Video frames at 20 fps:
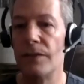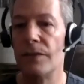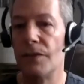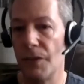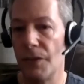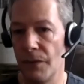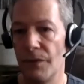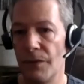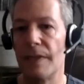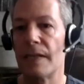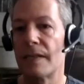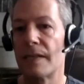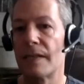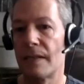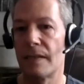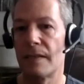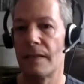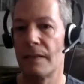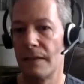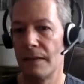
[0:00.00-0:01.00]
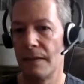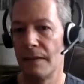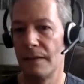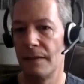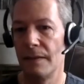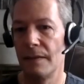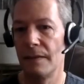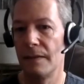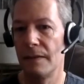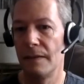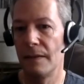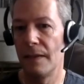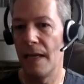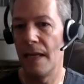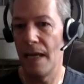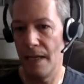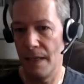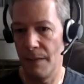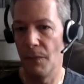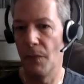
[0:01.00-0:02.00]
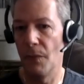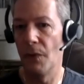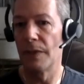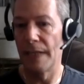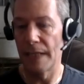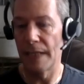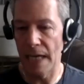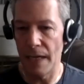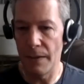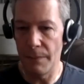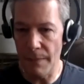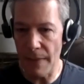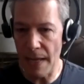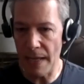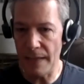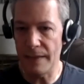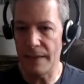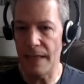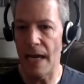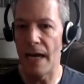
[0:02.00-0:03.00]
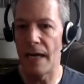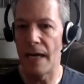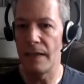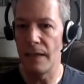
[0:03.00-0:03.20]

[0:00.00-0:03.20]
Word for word: do this anymore. Like I okay. made that